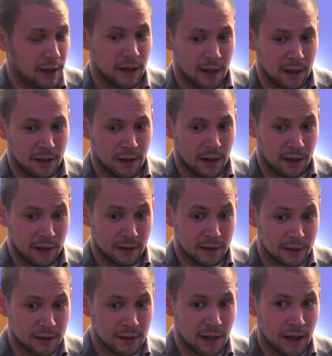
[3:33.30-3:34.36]
And
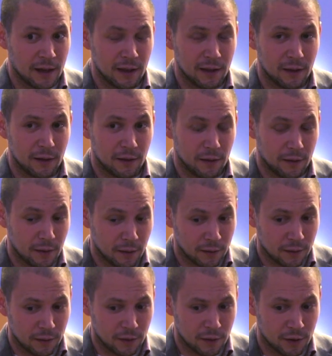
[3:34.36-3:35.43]
it's, I think,
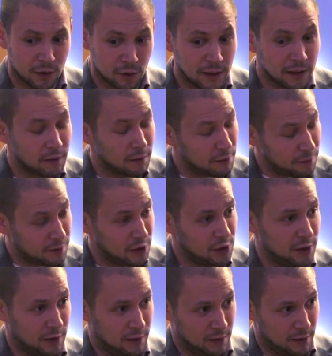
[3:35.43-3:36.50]
the strength of the
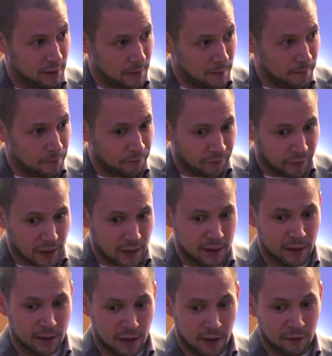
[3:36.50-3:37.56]
vision that
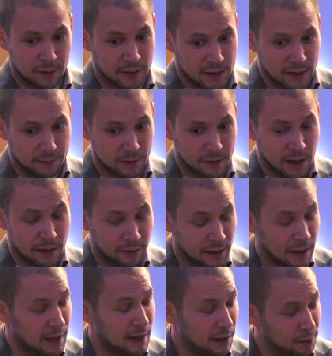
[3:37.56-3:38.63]
the government seems to have
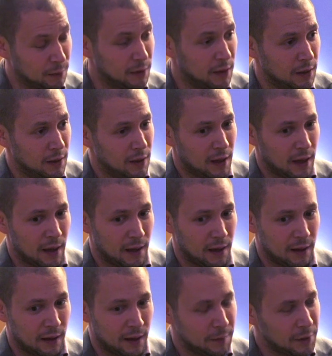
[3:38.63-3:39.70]
laid out.
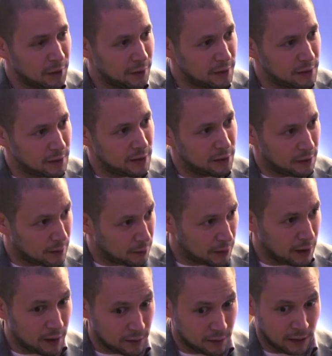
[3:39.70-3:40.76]
And I'd be curious to hear, like
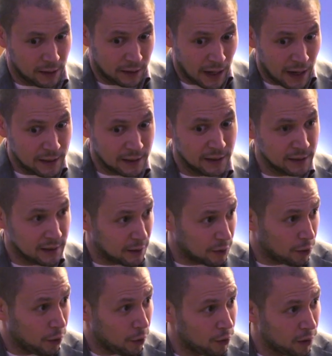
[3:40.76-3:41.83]
IT is at the
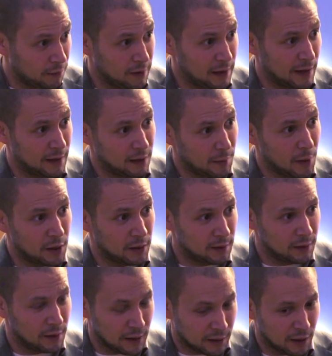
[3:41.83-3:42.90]
core of the
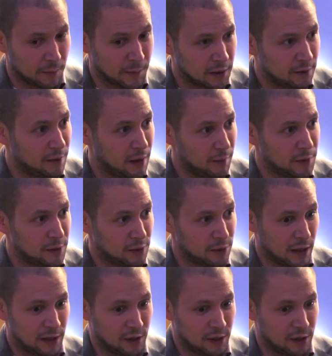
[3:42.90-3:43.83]
economic development strategy.